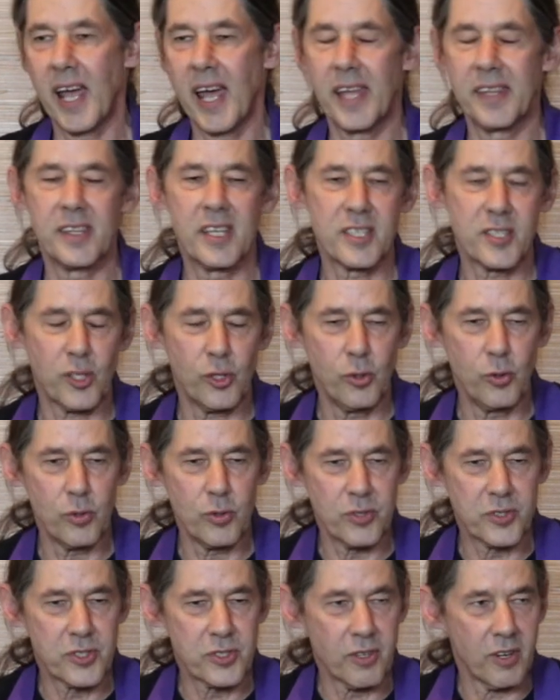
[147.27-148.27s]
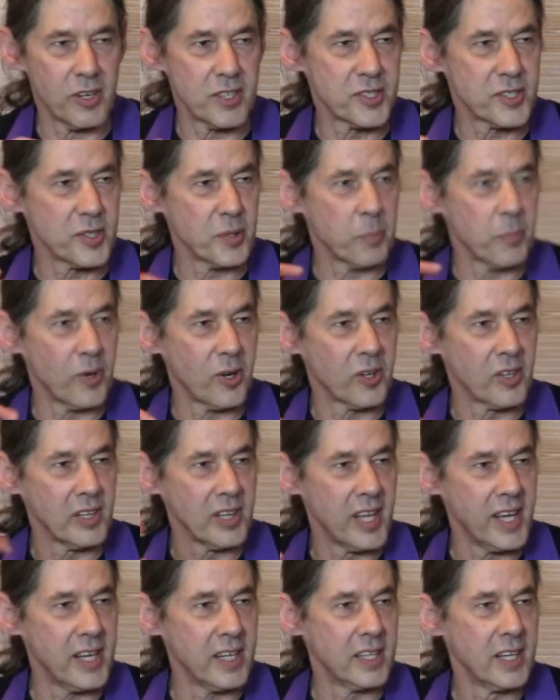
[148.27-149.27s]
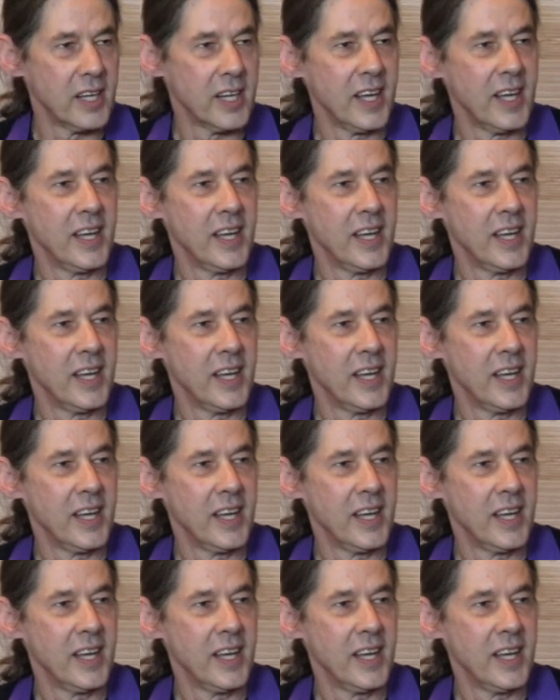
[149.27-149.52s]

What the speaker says: and this ooze starts to percolate.